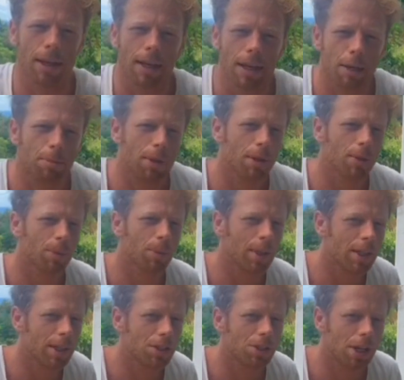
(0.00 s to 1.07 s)
It can be a
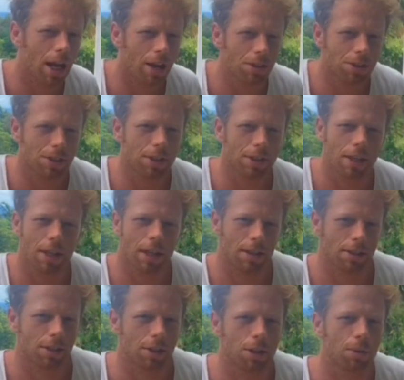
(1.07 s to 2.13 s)
really challenging thing
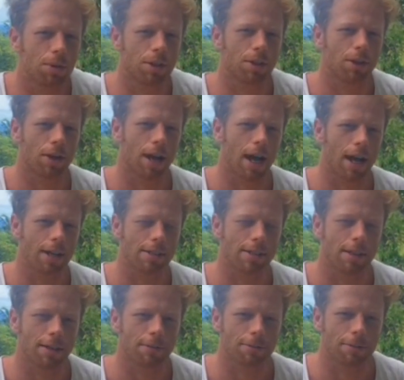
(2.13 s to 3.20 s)
to do with your eyes
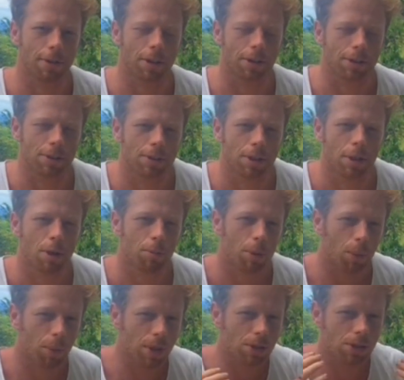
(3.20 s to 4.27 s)
at first, but
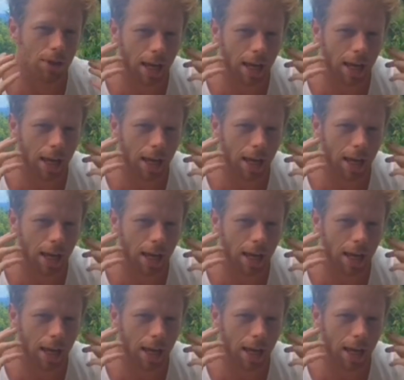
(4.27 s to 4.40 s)
once you